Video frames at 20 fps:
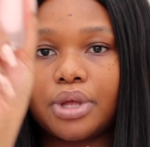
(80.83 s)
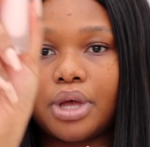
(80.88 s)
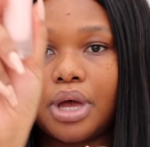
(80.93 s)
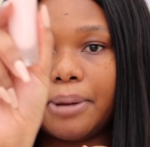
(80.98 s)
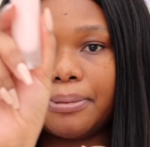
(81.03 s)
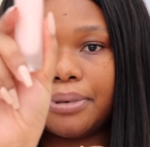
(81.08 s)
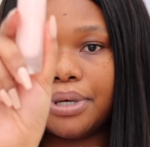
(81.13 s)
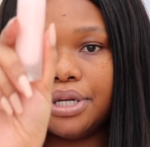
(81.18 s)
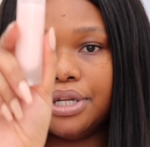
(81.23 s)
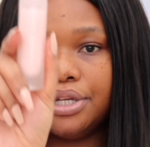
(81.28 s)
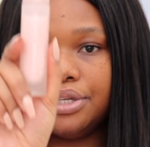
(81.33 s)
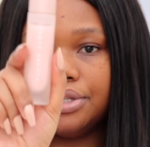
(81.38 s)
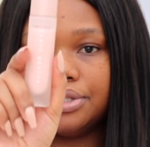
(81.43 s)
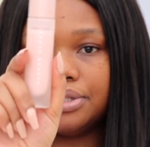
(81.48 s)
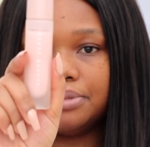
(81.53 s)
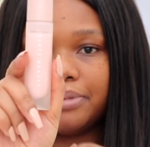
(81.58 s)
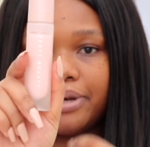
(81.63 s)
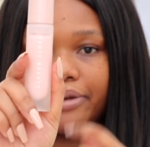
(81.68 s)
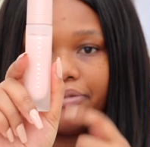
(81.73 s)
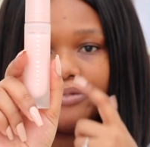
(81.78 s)
I'm gonna
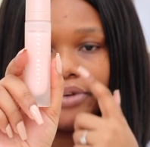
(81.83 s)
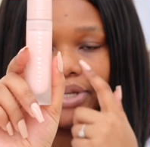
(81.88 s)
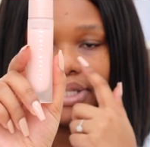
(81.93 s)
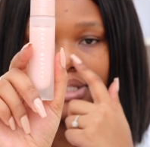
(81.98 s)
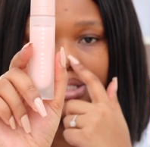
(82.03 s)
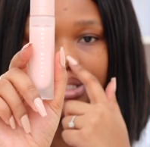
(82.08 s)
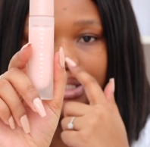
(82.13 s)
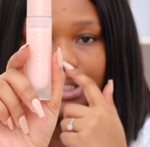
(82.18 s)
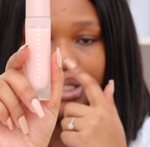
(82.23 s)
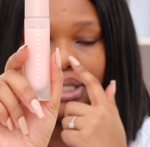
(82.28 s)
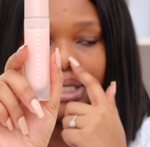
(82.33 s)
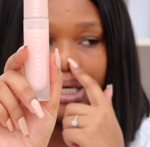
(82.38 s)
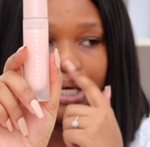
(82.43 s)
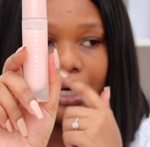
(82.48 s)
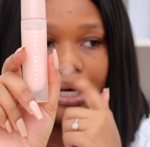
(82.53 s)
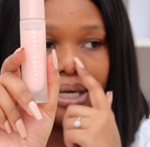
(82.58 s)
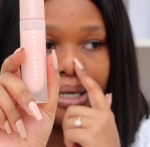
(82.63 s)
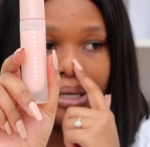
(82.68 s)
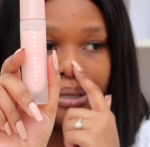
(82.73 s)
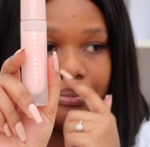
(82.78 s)
use my Fenty
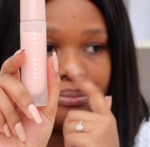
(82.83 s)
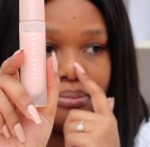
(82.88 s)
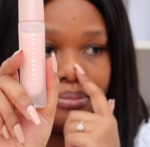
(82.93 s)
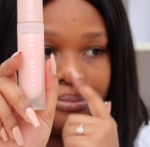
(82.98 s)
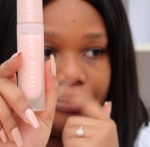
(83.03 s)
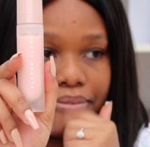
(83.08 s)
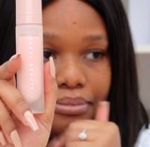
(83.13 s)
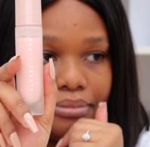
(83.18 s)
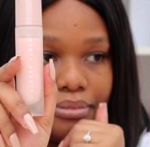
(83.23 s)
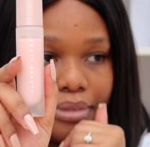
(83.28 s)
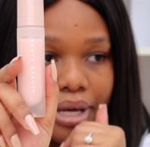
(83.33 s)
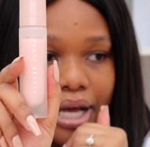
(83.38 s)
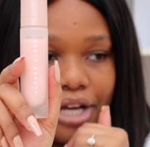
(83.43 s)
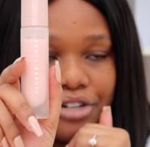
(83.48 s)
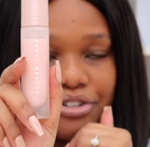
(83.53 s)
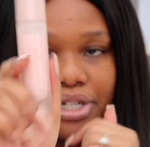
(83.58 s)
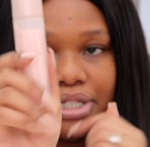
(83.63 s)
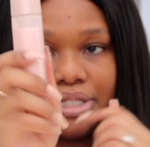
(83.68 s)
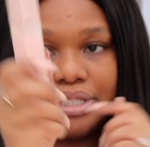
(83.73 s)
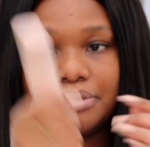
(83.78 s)

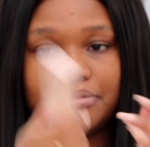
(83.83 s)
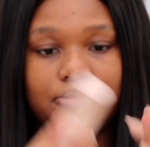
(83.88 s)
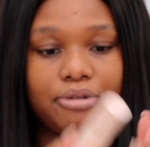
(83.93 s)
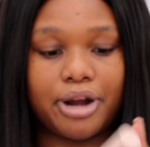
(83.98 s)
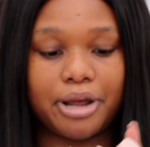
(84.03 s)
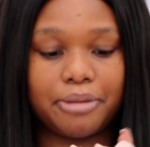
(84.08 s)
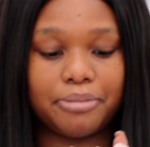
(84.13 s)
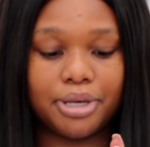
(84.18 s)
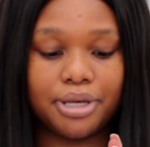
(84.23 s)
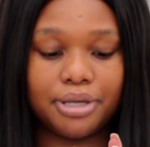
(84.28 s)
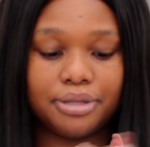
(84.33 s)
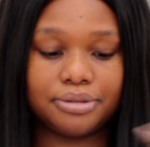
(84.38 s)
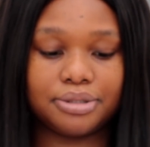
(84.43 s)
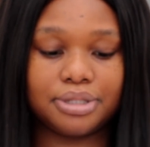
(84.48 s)
Hydrating Primer.